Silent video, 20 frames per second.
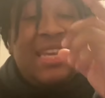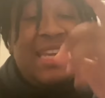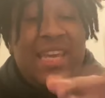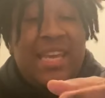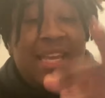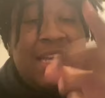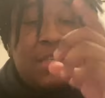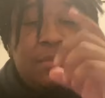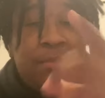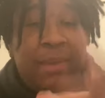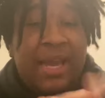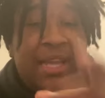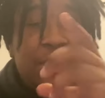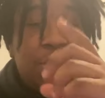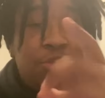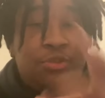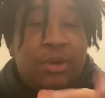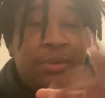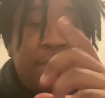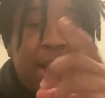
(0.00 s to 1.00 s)
Yeat is
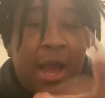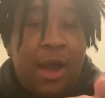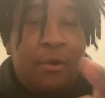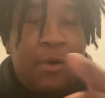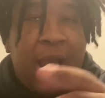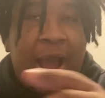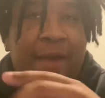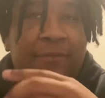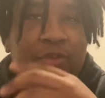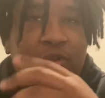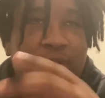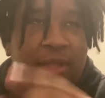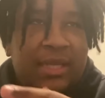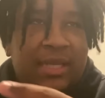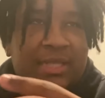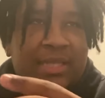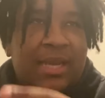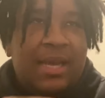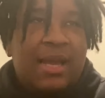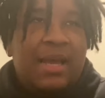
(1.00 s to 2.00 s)
mainstream now after
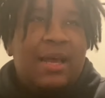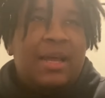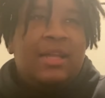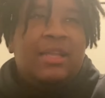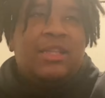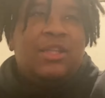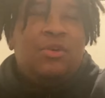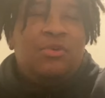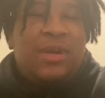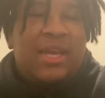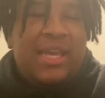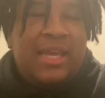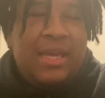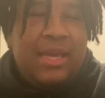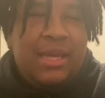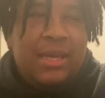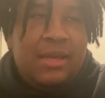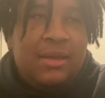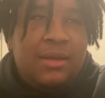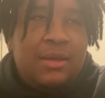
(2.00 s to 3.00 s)
this? Low
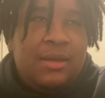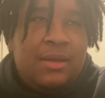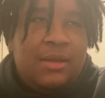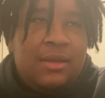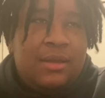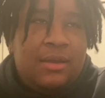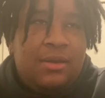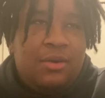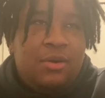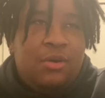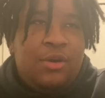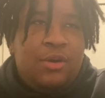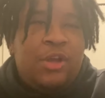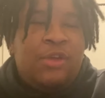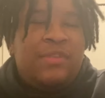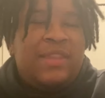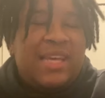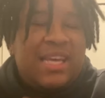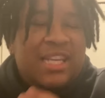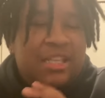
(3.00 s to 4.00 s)
key, But
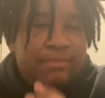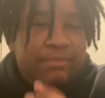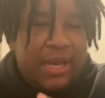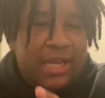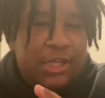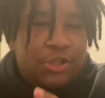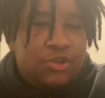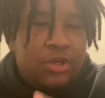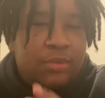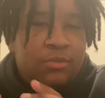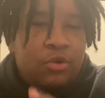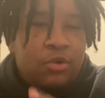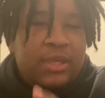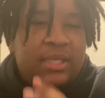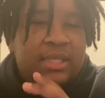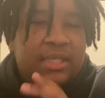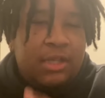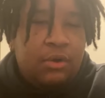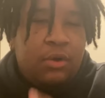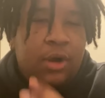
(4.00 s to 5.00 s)
y'all think he's mainstream or
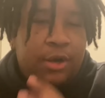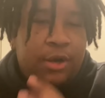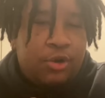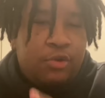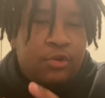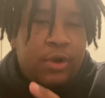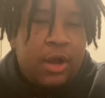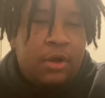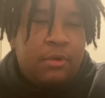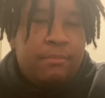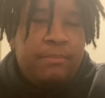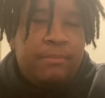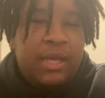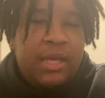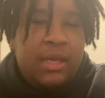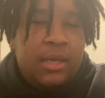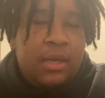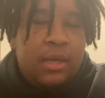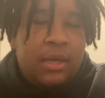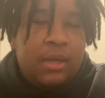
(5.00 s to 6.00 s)
he's still underground?
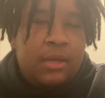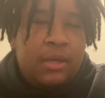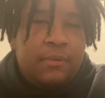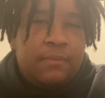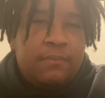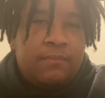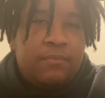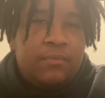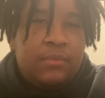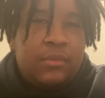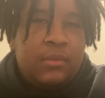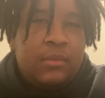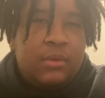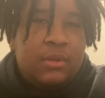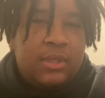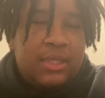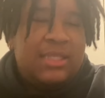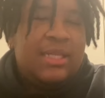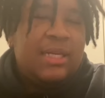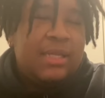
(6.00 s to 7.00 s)
Me,
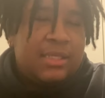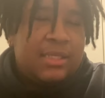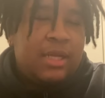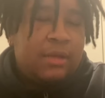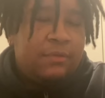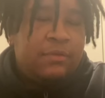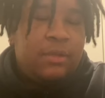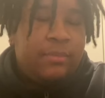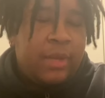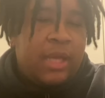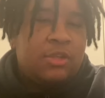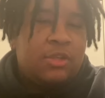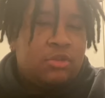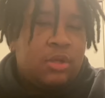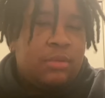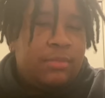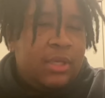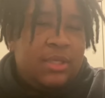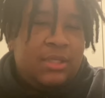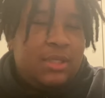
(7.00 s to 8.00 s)
this nigga's definitely
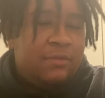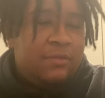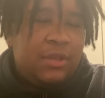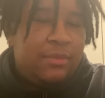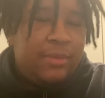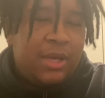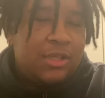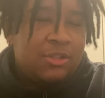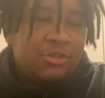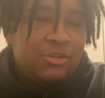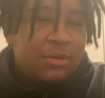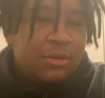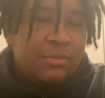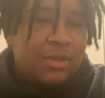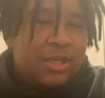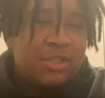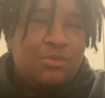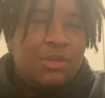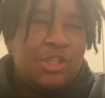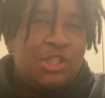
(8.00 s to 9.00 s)
mainstream. He's definitely mainstream
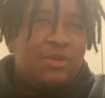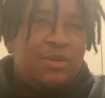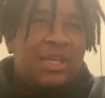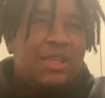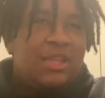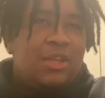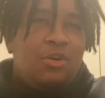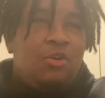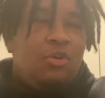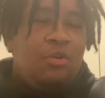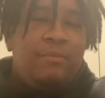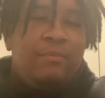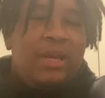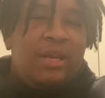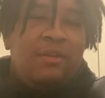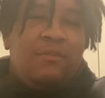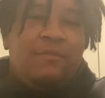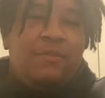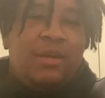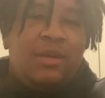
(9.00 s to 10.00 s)
because once you get the Cole
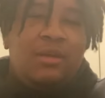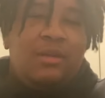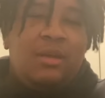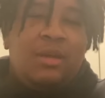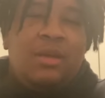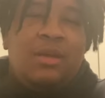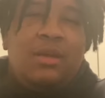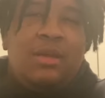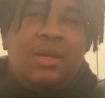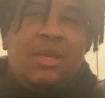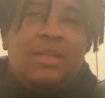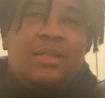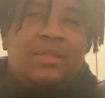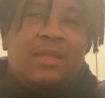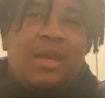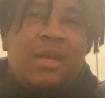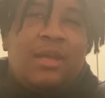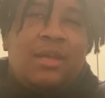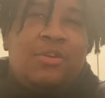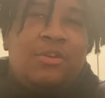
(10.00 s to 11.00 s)
Bennett vid, it's
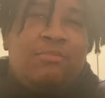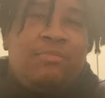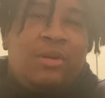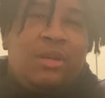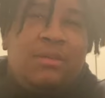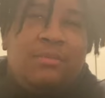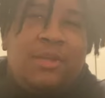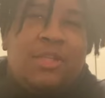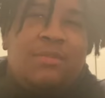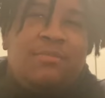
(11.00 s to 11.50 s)
like you're pretty much